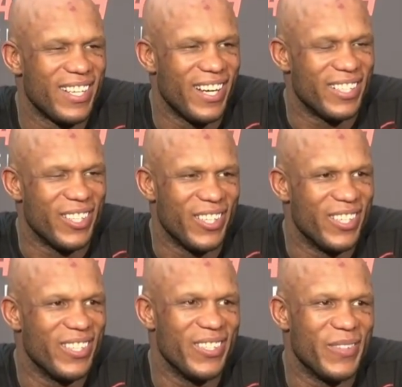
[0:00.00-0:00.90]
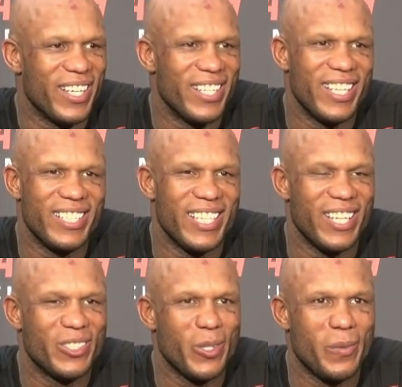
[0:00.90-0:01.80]
I don't know, man. They
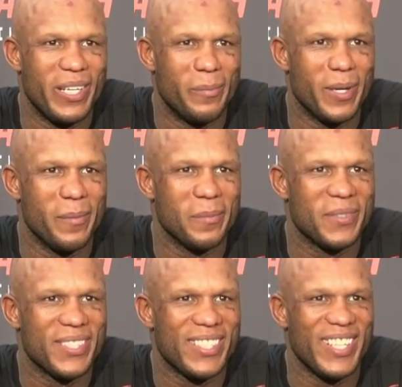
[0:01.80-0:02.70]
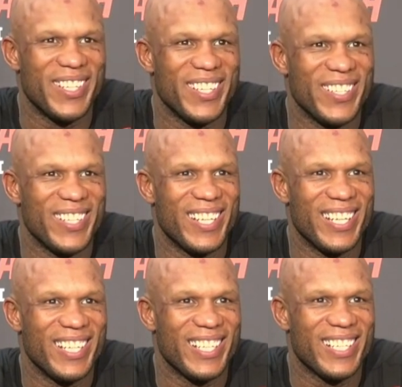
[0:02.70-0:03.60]
take too many bumps, you know,
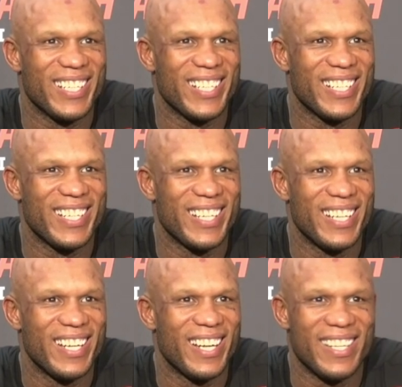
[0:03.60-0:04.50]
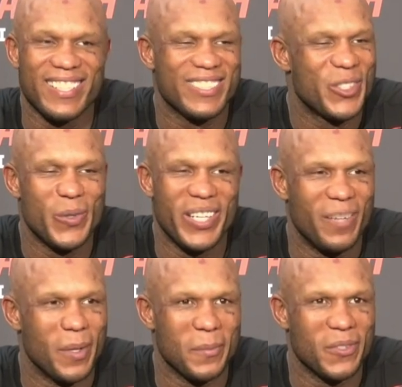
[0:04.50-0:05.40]
like. Too
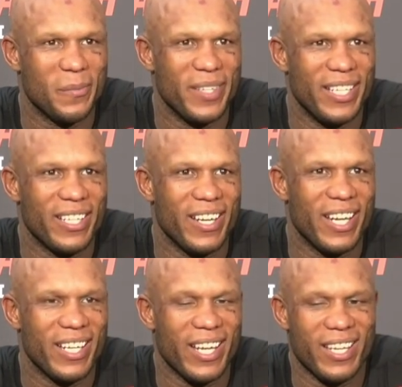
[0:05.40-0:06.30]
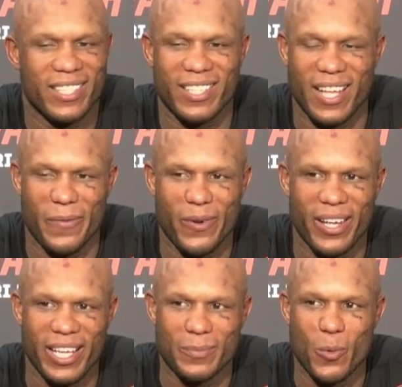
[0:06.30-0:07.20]
many bumps on me, like, and I feel
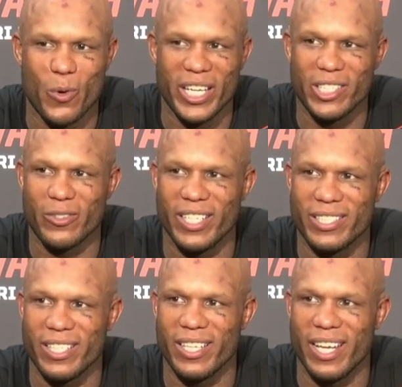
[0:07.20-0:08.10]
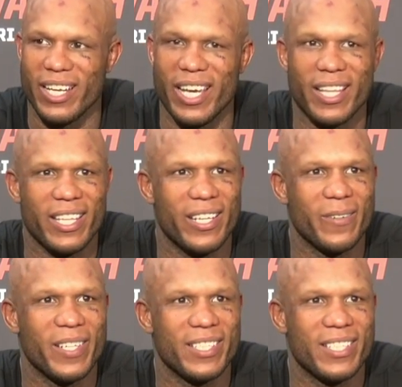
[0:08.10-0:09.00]
like there's more injuries in that than
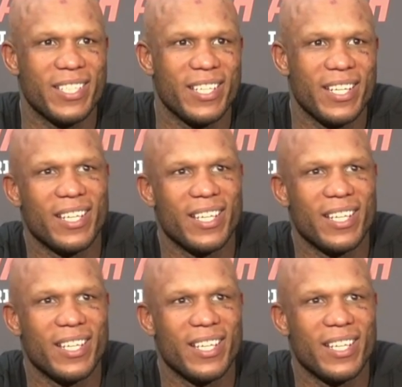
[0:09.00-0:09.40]
there is